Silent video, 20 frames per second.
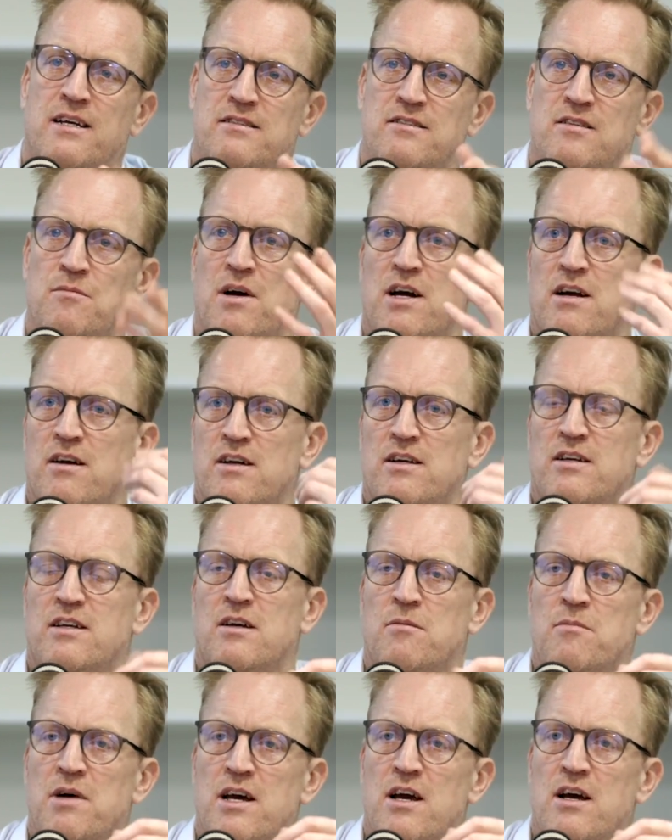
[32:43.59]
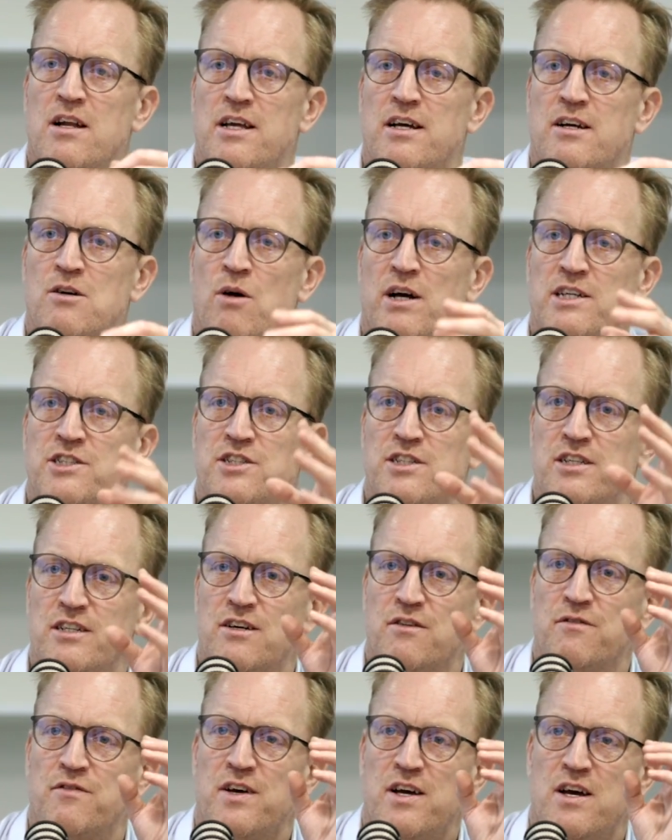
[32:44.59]
to my earlier question
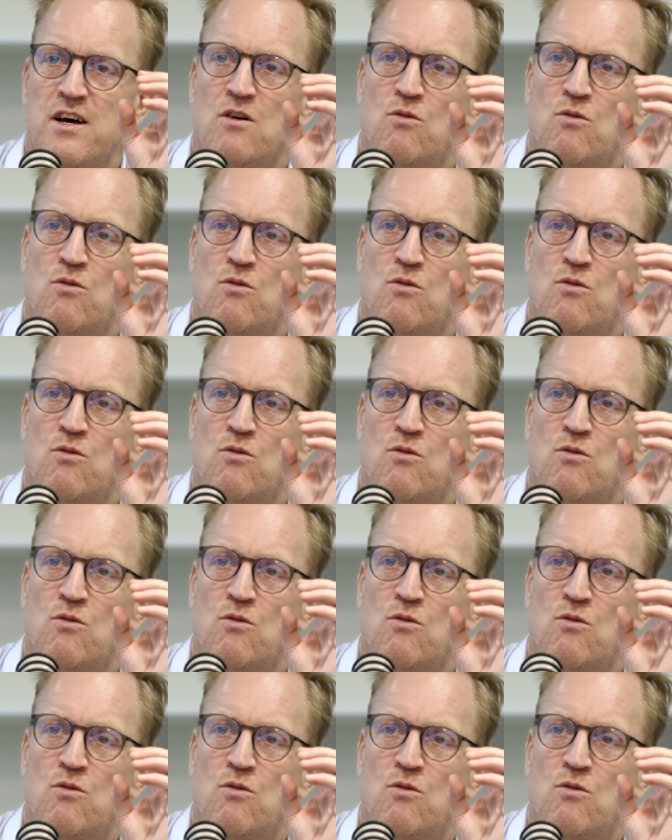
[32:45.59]
of